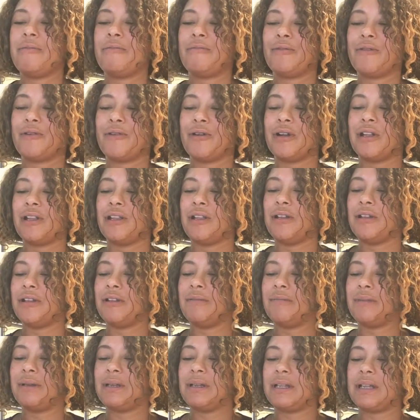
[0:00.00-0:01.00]
Pour a
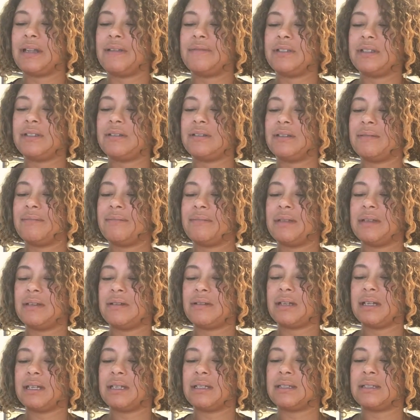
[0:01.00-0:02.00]
little bit up to the
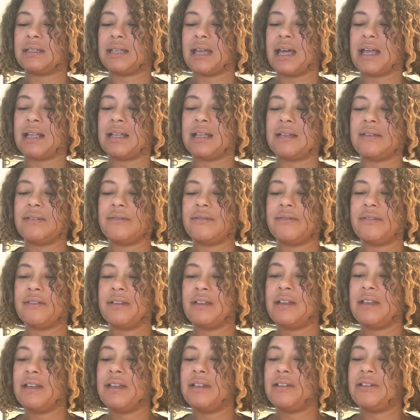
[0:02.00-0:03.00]
milk inside of
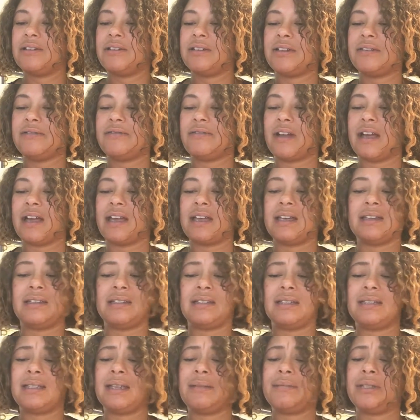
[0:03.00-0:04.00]
your
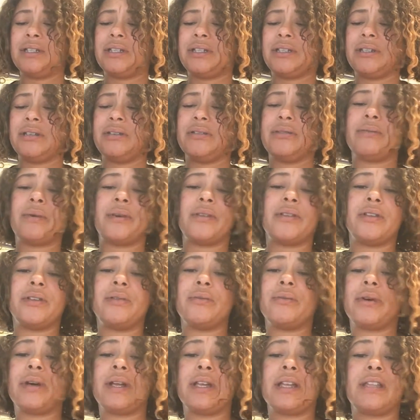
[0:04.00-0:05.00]
device. It's up to you whether
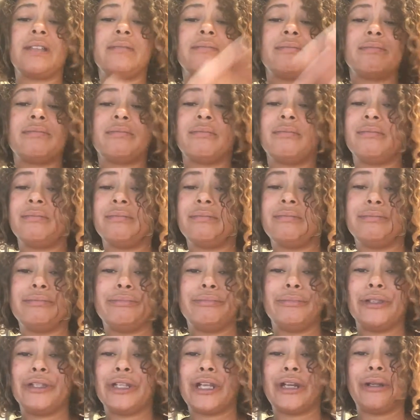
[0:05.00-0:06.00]
you want it,
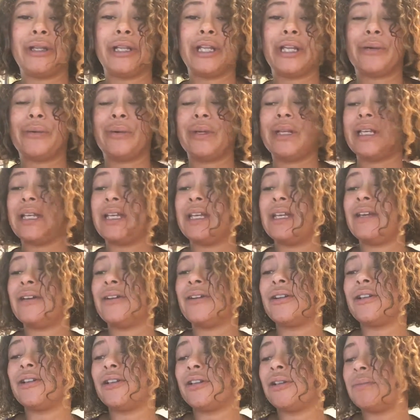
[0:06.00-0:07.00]
liquidy
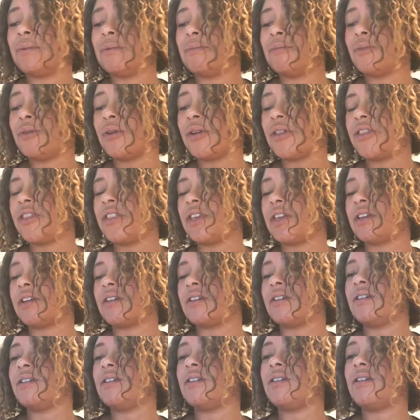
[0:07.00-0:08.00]
or a little bit more thicker.